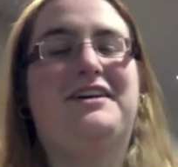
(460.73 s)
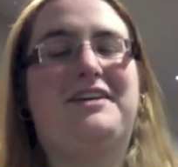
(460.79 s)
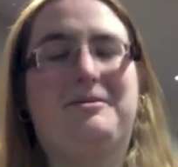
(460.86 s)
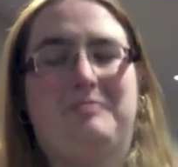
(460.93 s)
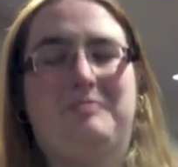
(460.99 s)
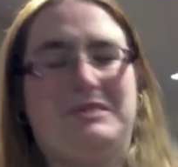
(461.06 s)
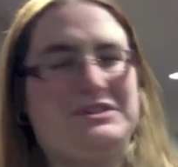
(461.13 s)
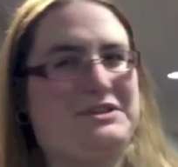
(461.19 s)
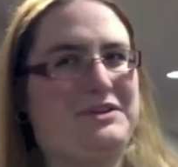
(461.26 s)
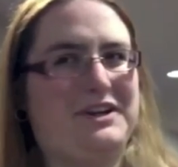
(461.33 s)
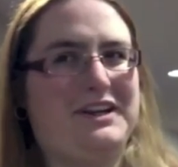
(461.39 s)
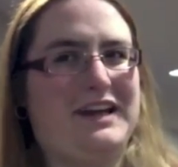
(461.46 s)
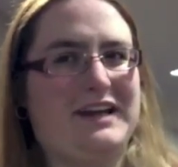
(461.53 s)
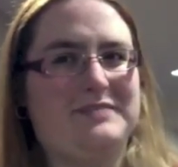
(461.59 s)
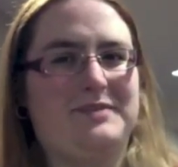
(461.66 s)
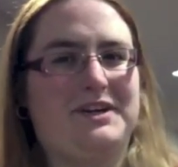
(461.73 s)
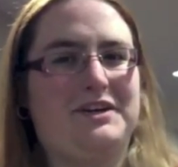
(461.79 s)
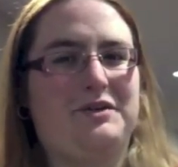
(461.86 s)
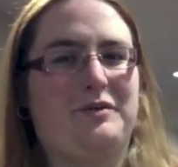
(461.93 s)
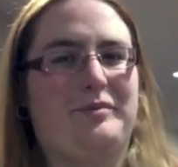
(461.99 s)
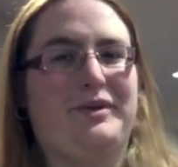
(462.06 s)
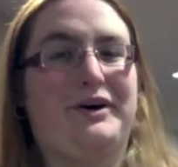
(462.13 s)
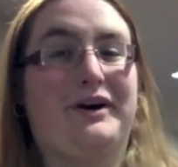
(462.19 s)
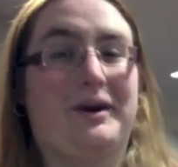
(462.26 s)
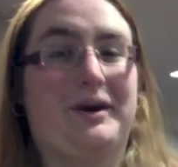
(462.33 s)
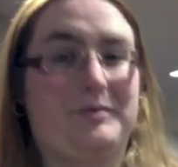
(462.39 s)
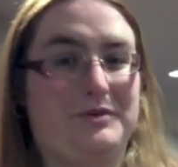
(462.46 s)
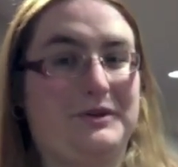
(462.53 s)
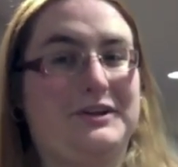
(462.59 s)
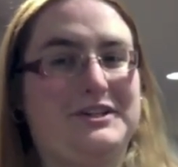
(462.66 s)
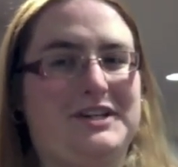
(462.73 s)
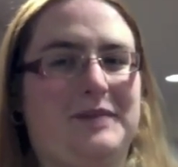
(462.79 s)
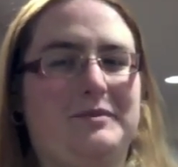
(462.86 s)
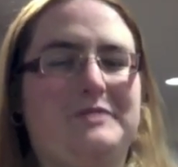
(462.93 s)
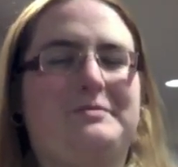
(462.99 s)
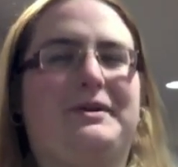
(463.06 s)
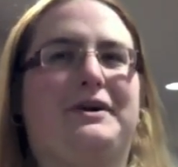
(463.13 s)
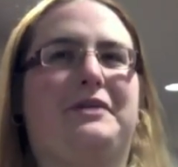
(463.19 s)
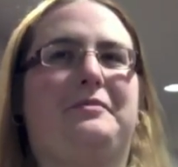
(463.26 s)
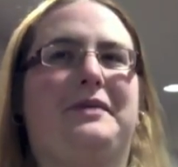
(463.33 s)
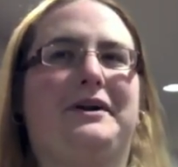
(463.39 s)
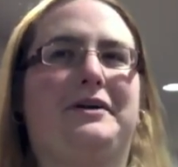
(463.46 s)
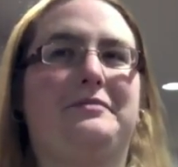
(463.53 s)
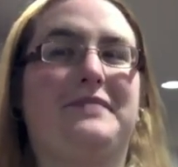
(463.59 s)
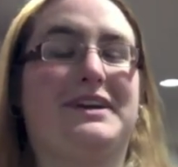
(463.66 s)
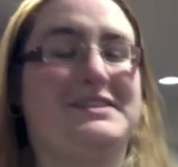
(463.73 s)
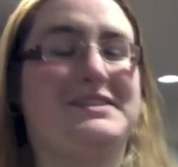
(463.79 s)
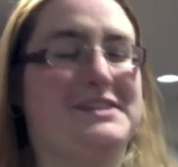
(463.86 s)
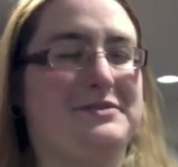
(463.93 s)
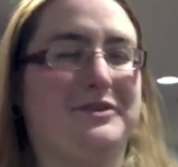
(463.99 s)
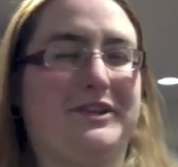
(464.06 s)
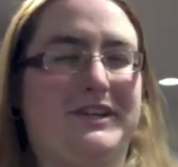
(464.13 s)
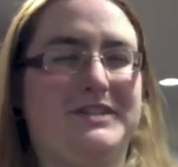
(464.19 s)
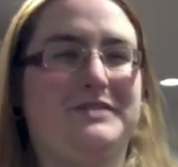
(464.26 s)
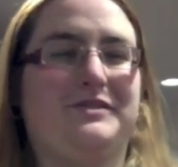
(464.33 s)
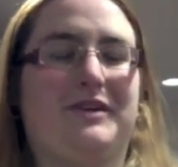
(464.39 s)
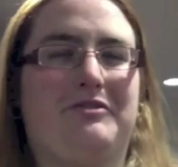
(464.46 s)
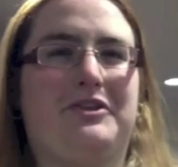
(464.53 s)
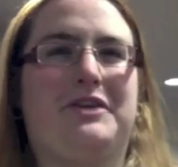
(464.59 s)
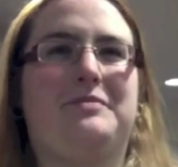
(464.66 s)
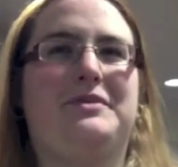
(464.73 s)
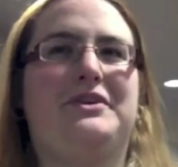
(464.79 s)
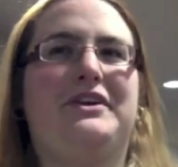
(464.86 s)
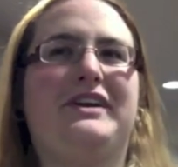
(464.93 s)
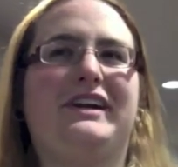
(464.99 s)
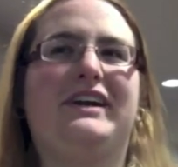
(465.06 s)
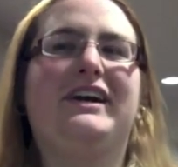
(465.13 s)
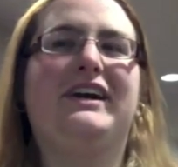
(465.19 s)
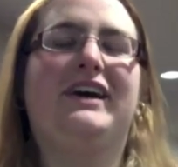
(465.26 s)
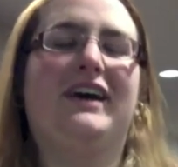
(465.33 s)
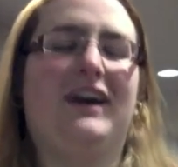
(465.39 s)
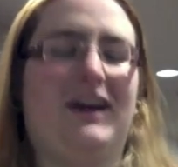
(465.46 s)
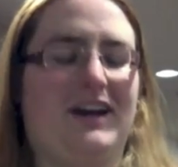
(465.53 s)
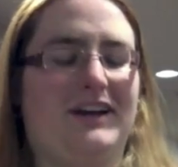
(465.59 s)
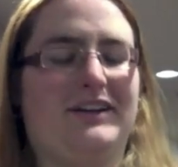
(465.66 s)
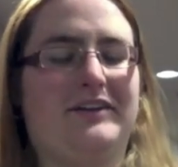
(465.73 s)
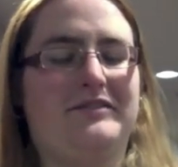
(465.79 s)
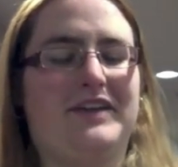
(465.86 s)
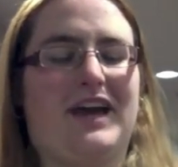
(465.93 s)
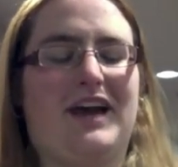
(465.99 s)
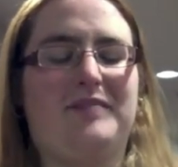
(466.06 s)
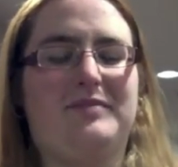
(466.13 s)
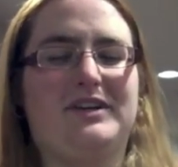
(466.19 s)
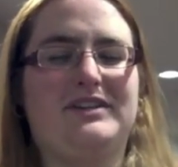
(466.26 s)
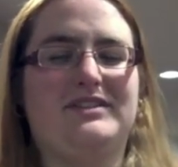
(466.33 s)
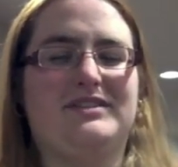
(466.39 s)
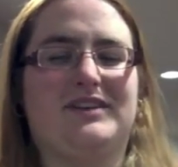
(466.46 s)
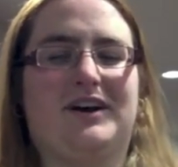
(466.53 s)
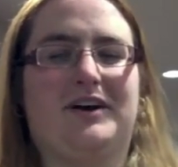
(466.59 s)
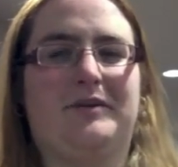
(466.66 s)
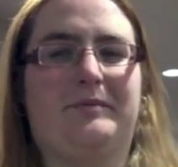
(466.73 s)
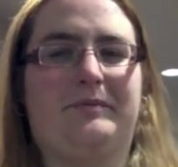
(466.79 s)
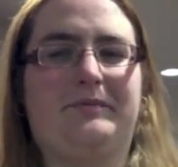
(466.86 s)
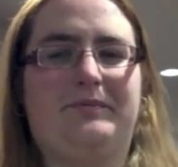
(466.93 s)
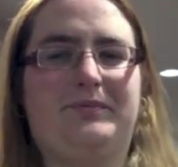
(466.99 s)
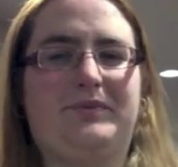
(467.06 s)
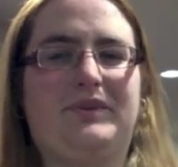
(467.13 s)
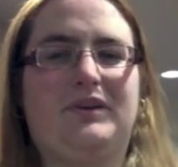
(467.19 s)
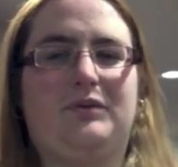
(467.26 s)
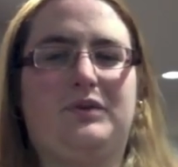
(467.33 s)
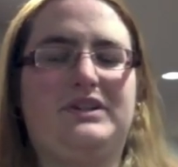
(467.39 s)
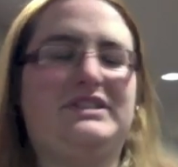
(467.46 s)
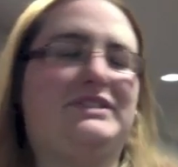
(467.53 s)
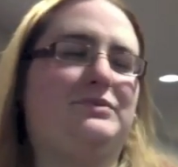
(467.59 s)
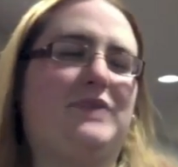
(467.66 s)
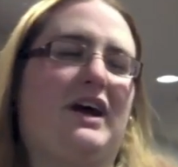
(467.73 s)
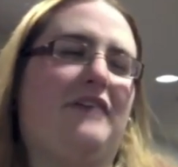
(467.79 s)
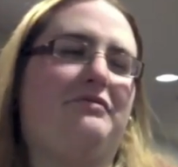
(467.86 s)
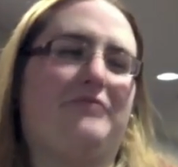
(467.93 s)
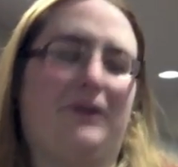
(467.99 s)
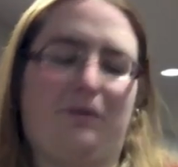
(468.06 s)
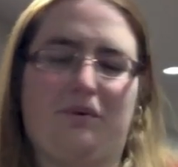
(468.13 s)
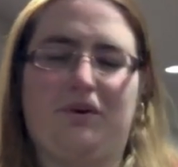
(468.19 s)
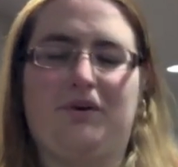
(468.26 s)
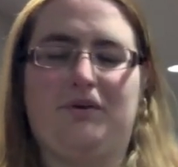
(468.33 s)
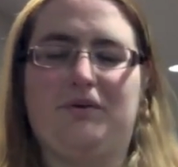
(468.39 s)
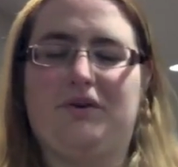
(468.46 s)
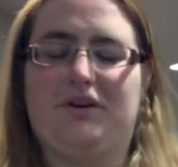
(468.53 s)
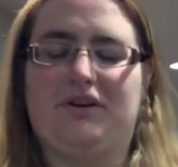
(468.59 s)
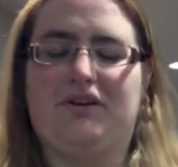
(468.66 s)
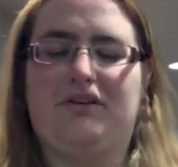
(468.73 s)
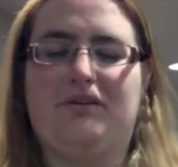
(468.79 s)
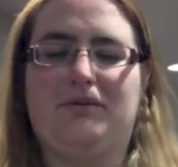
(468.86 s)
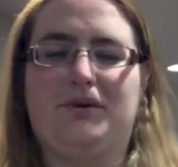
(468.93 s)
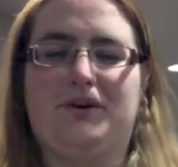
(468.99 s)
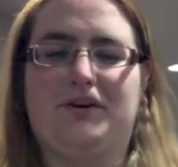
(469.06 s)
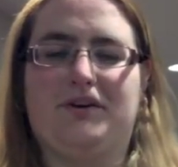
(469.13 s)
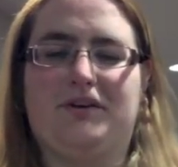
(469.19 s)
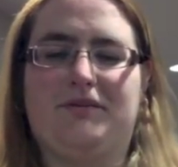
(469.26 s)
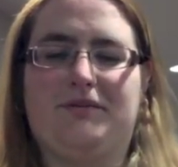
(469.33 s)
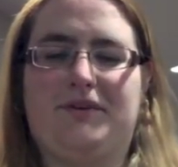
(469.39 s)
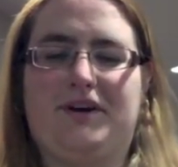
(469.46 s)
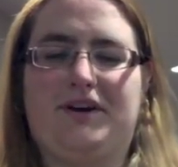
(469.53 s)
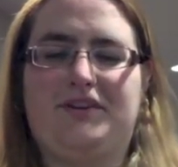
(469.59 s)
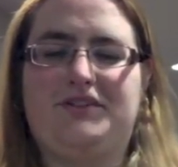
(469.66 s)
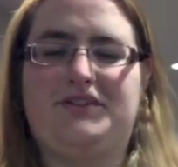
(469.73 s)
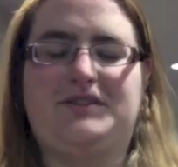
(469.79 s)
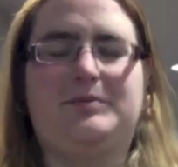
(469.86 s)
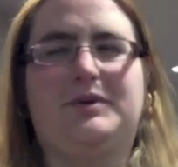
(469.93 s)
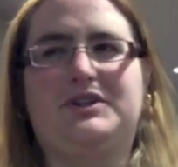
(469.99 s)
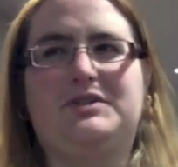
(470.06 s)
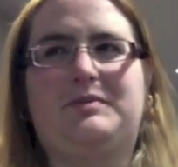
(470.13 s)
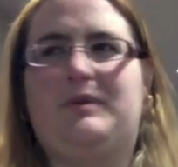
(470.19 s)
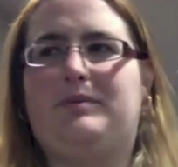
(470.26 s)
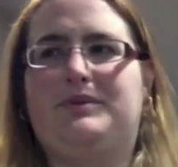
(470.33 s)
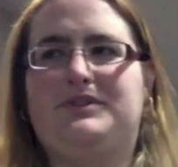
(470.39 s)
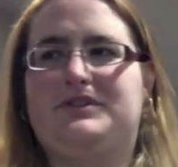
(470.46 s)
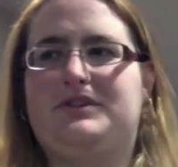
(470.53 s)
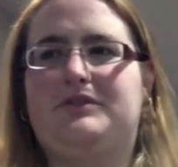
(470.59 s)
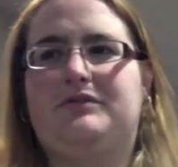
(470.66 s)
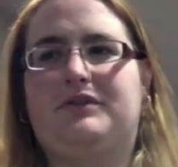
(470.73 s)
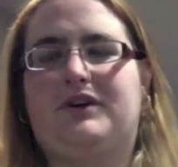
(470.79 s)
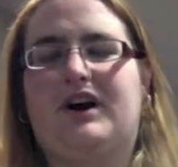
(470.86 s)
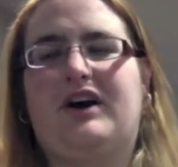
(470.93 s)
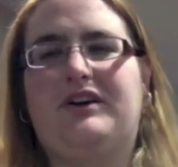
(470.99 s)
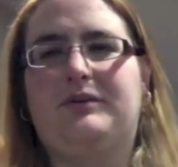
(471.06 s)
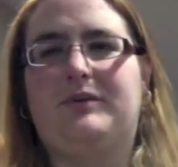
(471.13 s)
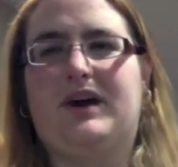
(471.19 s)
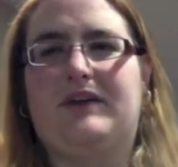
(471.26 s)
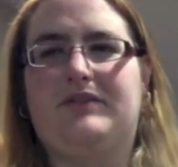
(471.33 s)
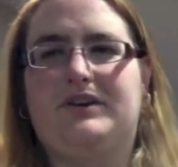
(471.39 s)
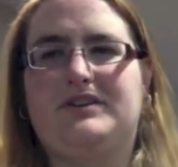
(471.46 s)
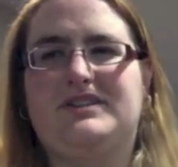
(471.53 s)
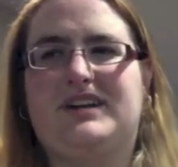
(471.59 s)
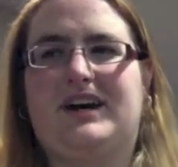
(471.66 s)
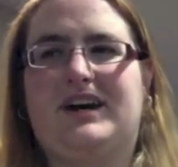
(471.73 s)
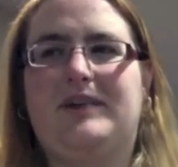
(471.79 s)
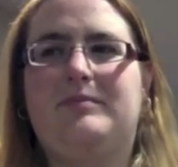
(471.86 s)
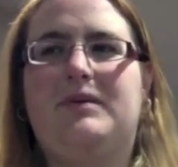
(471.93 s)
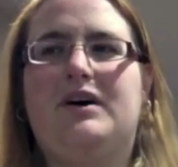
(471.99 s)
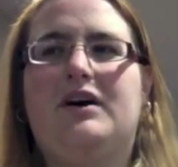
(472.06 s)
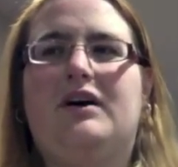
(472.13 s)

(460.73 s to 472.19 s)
Bisco didn't ask me to do a plug. I'm doing a shameless plug on my own because I really do love the community and I love the admins. We have fun. We're just a bunch of people just goofing around, and we have a good time.